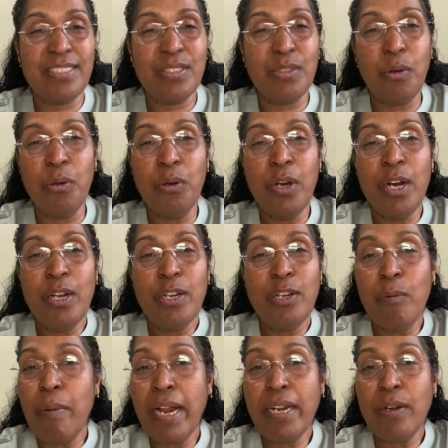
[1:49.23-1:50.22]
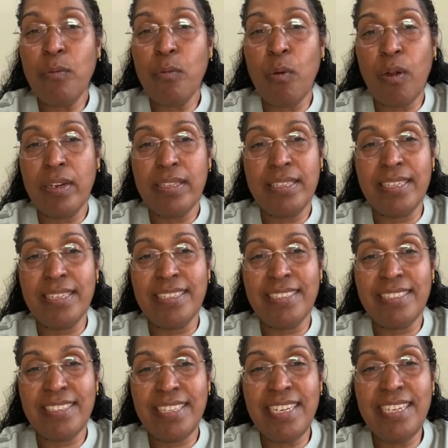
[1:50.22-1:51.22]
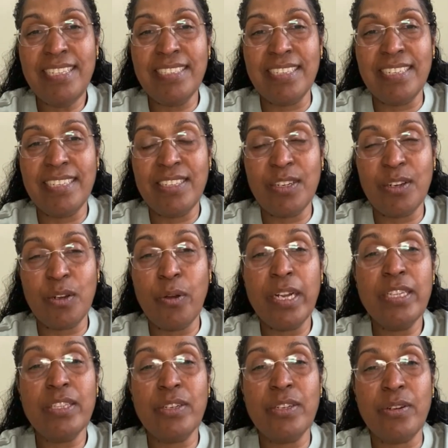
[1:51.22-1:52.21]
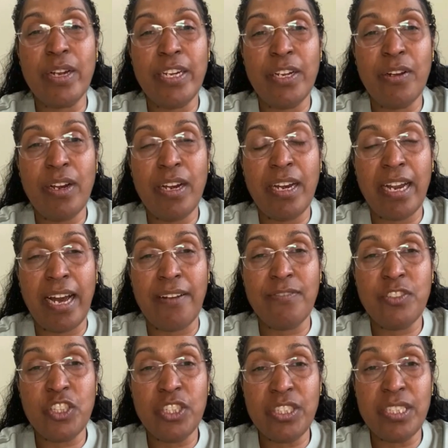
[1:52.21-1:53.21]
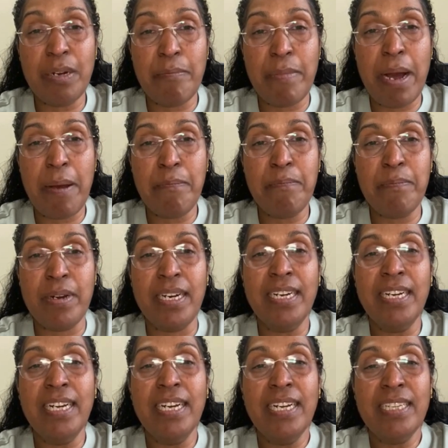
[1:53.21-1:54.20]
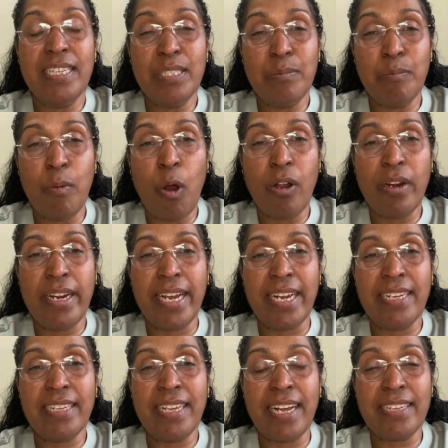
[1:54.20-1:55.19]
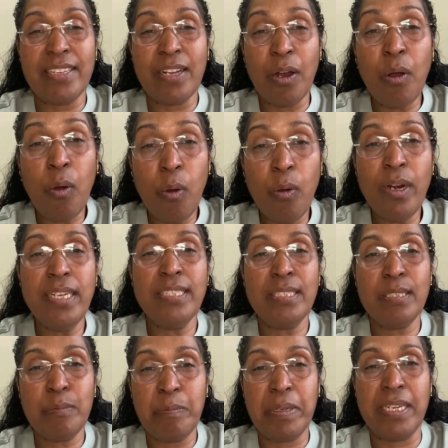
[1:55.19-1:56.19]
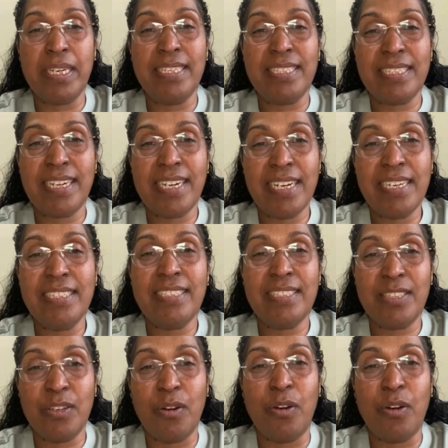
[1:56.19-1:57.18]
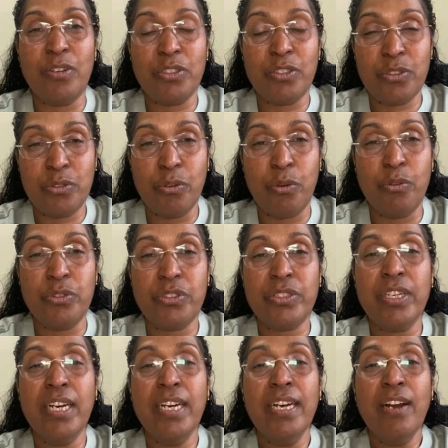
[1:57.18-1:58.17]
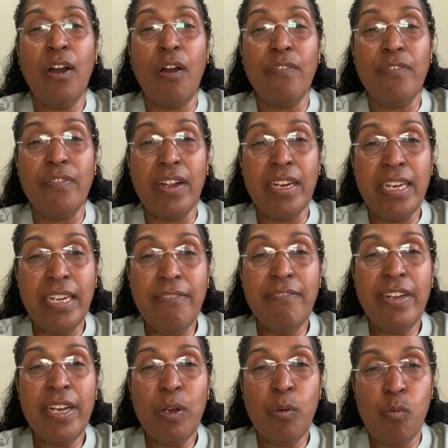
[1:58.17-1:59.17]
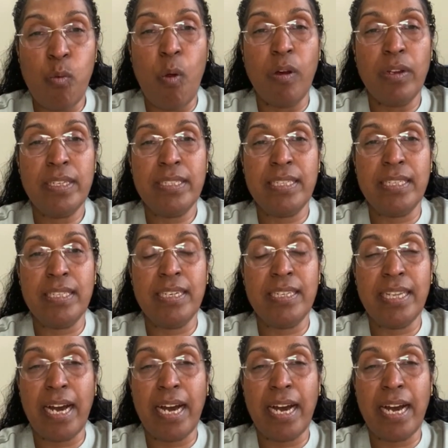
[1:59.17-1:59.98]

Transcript: So no matter what the season you're going through in your life, just remember this morning that the Holy Spirit is your source of living water.